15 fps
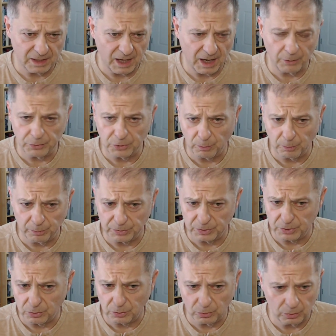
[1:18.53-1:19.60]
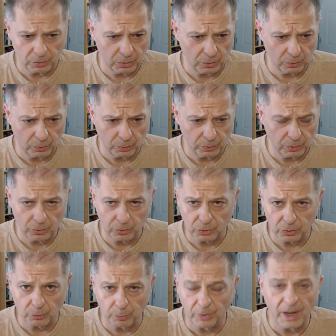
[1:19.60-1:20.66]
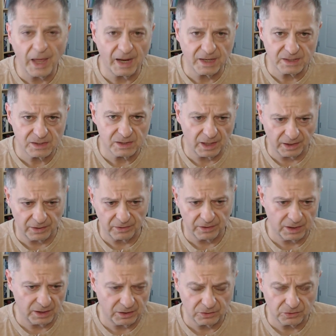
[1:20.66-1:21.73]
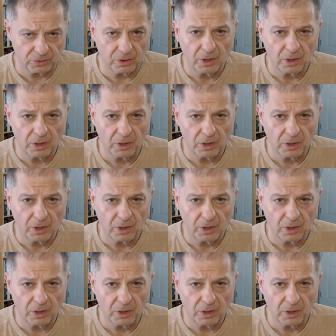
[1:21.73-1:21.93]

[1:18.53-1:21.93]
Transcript: how you bless, like the